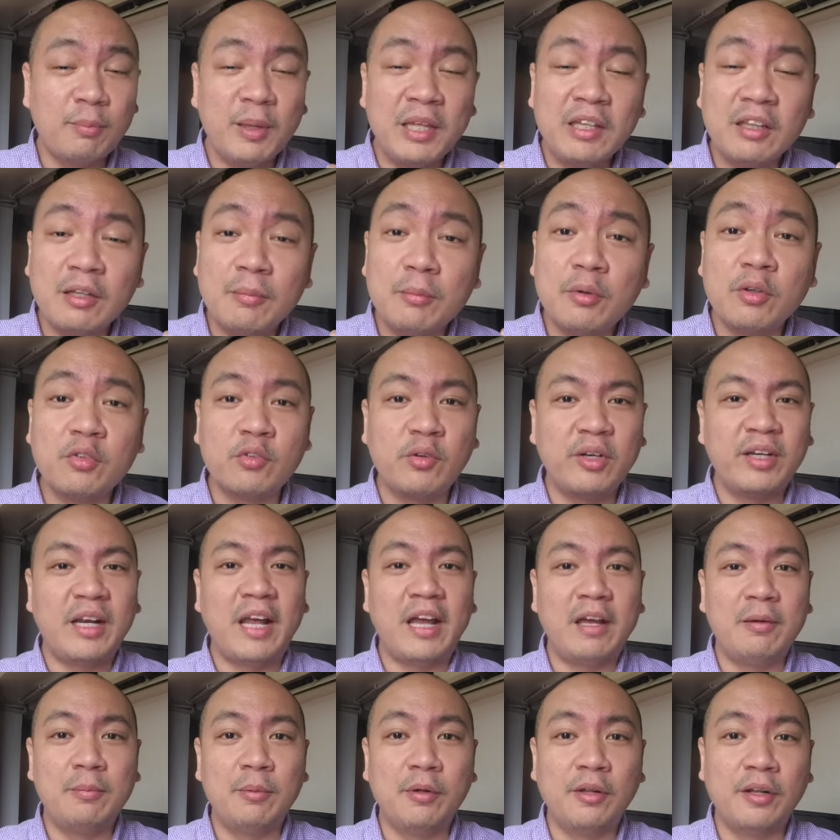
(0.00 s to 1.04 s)
it's been the most
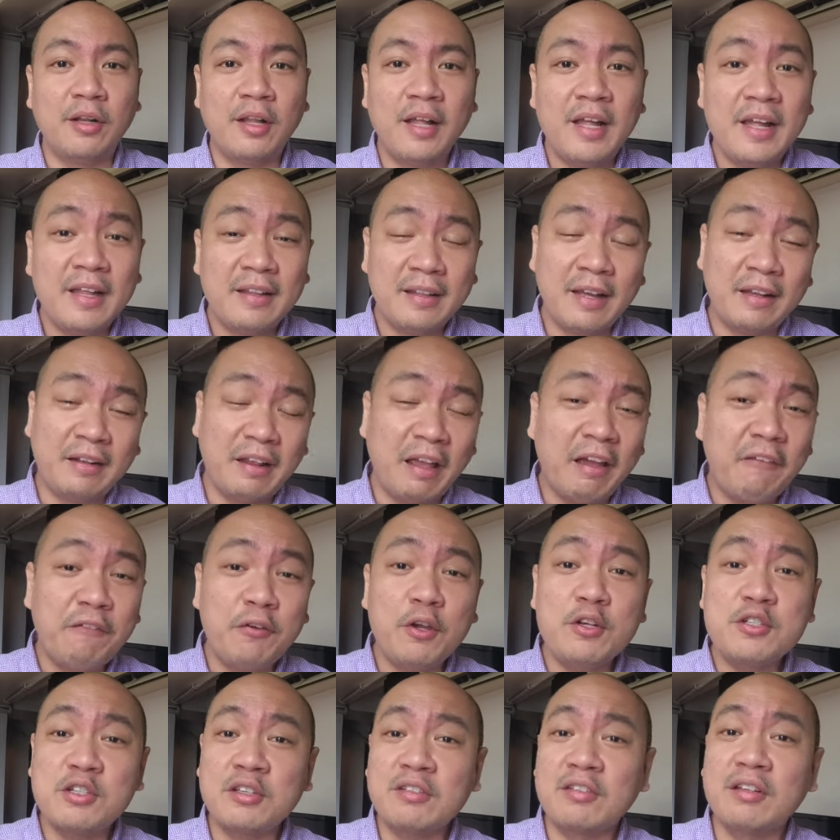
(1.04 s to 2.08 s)
reliable that
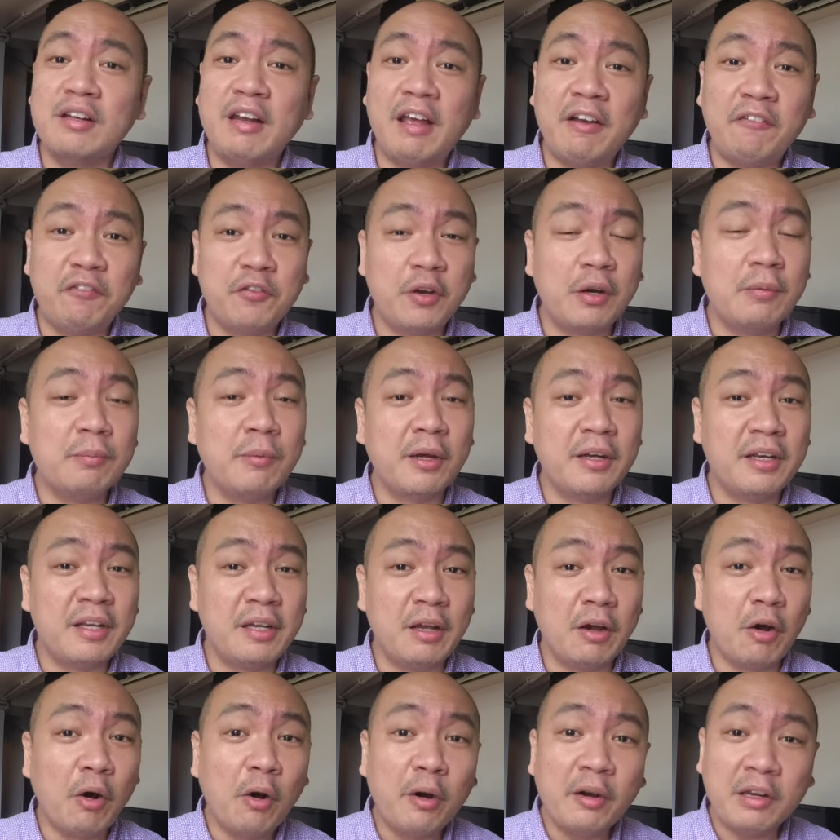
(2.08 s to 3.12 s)
if you just left your
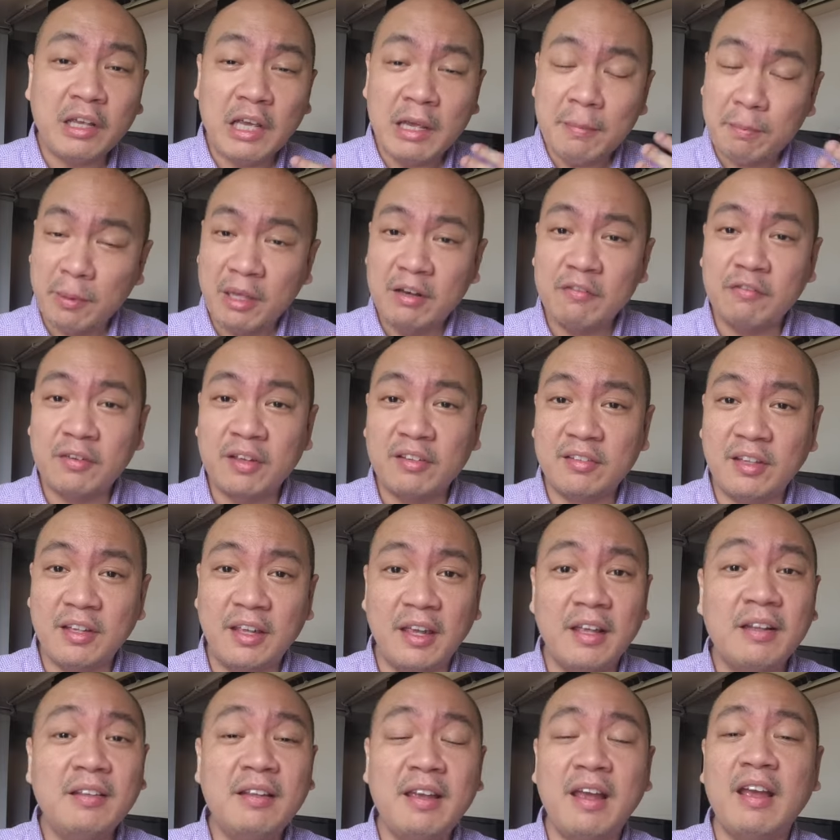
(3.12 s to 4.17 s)
money or keep
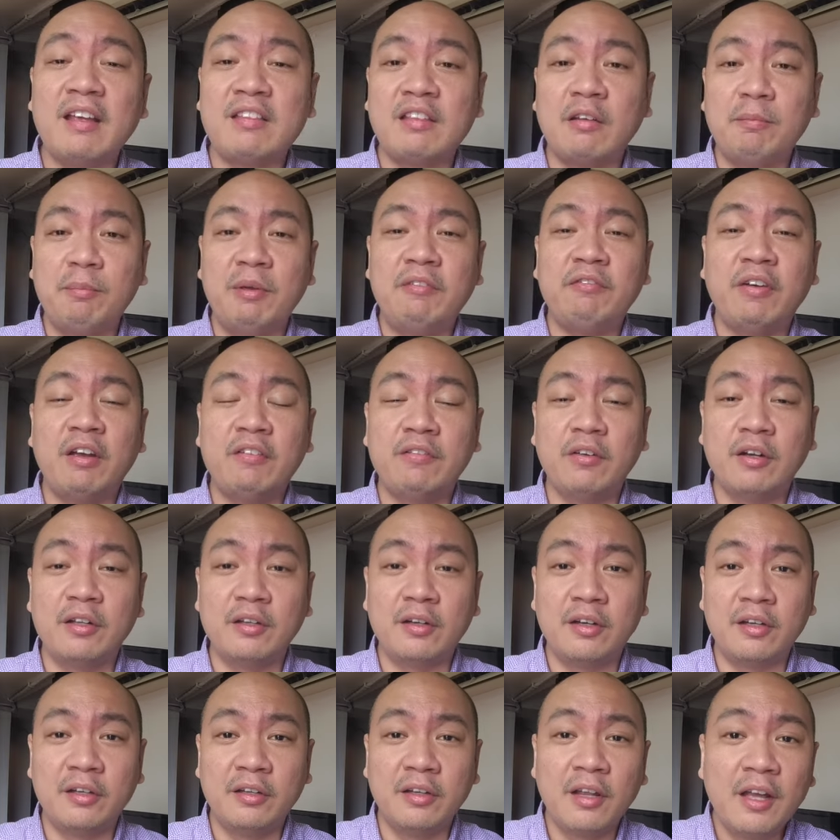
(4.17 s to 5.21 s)
investing in the S&P
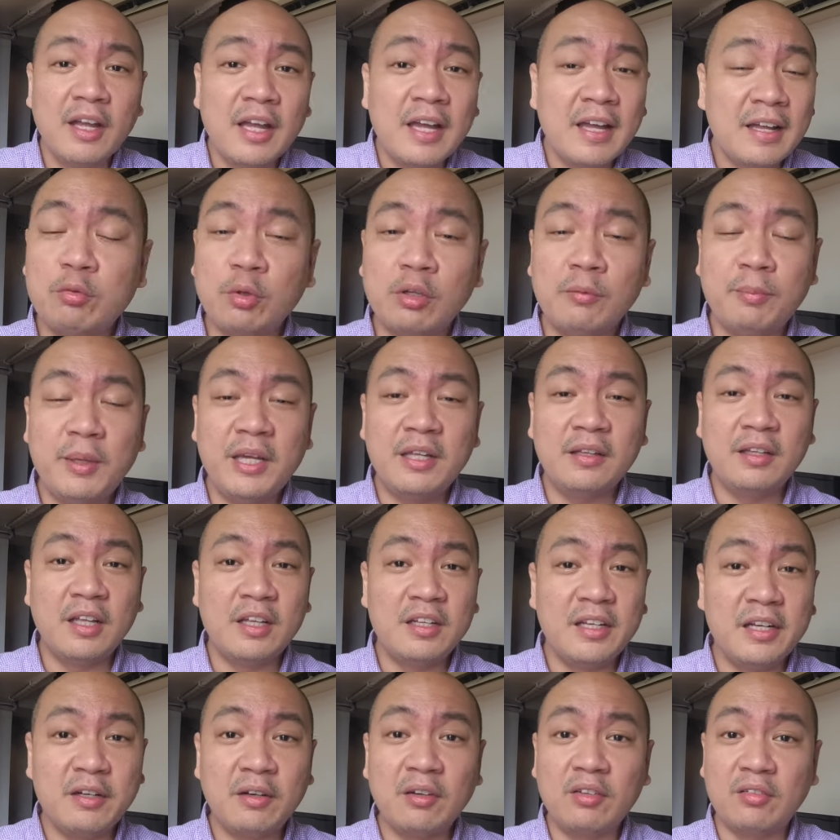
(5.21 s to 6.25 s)
500, this would be
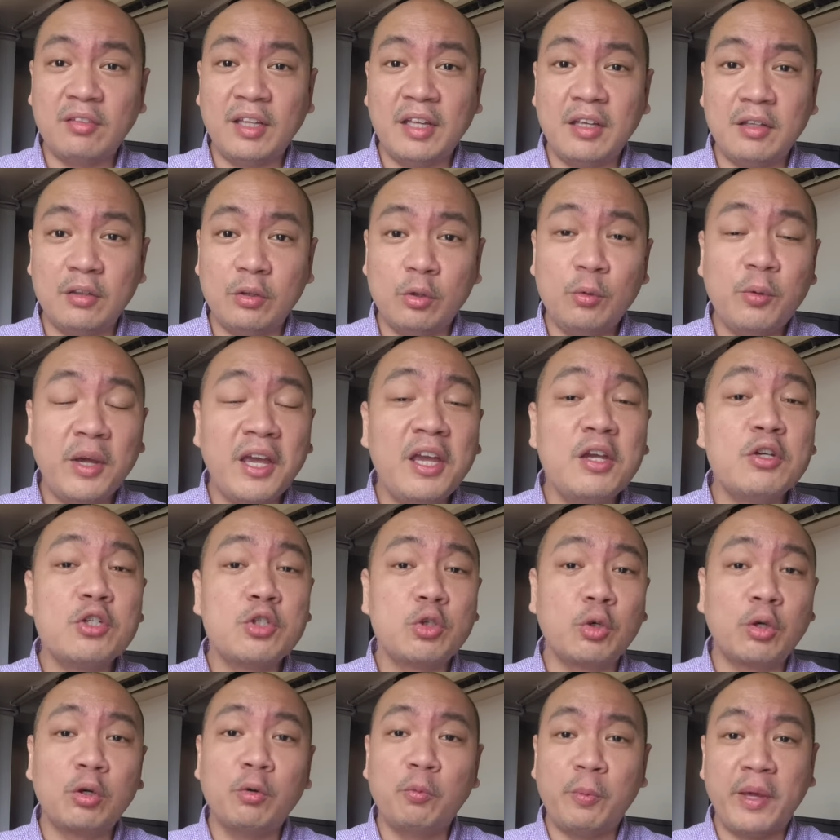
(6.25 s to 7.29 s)
the nearest thing to a
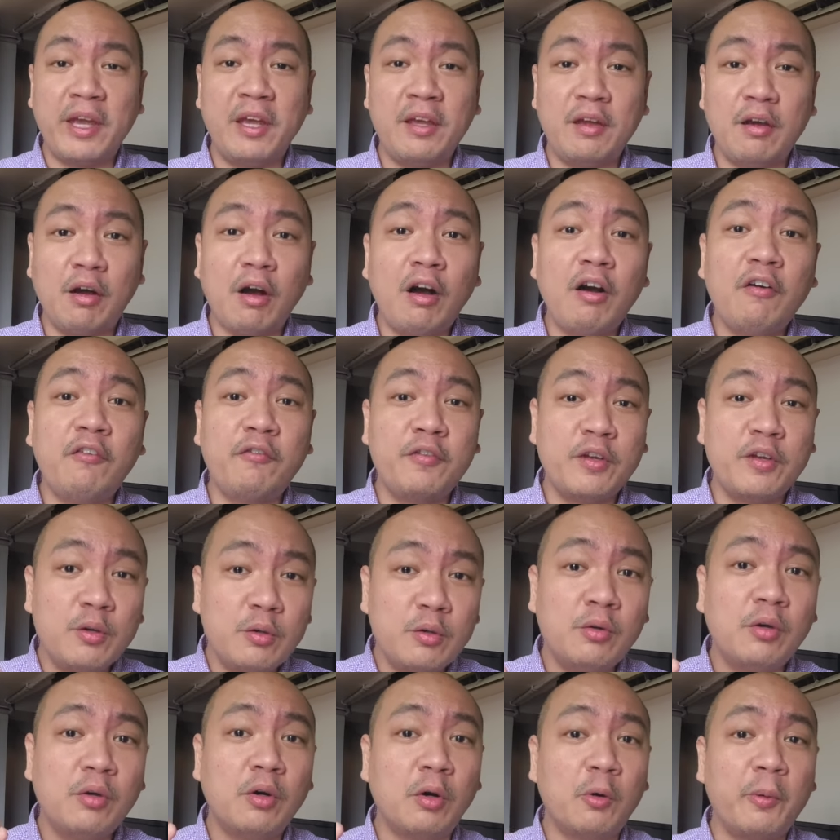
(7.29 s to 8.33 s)
sure way of
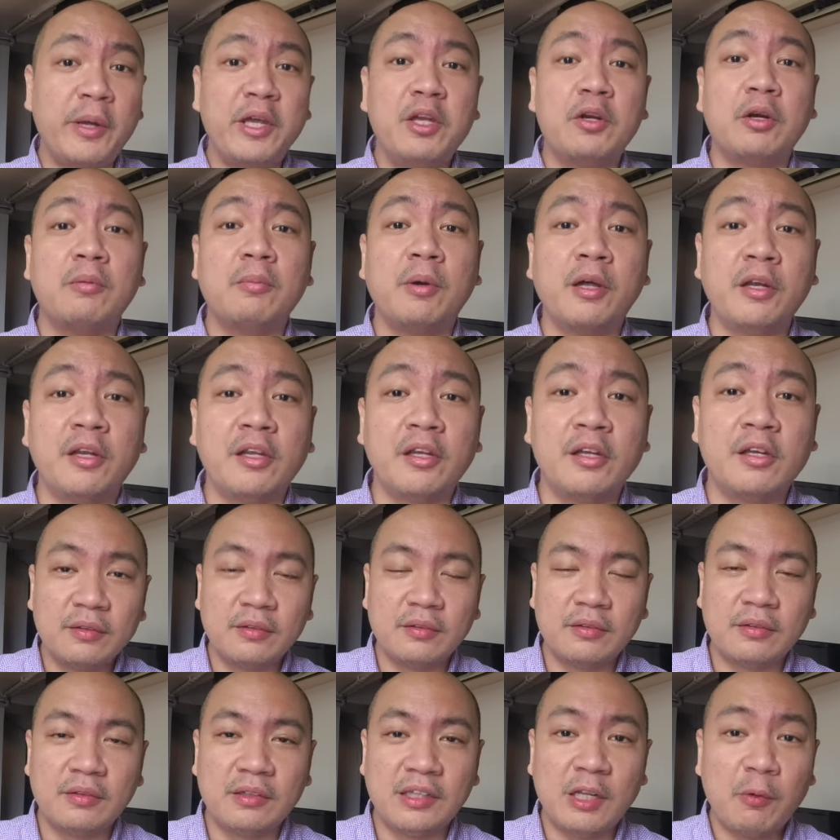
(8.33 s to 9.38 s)
you growing your money.
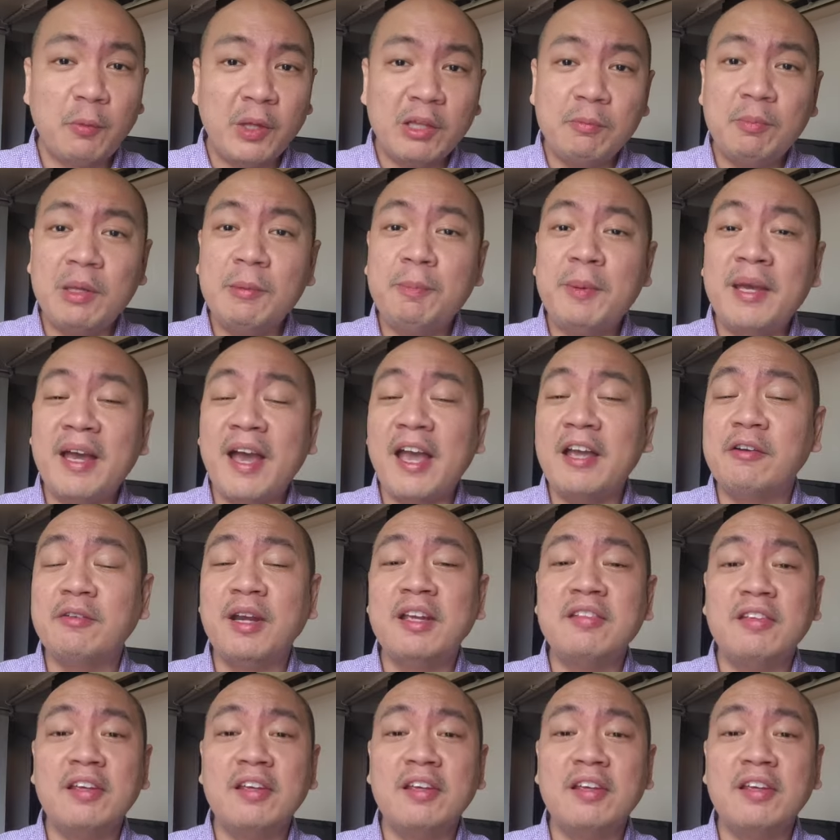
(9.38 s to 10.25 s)
Now with BPI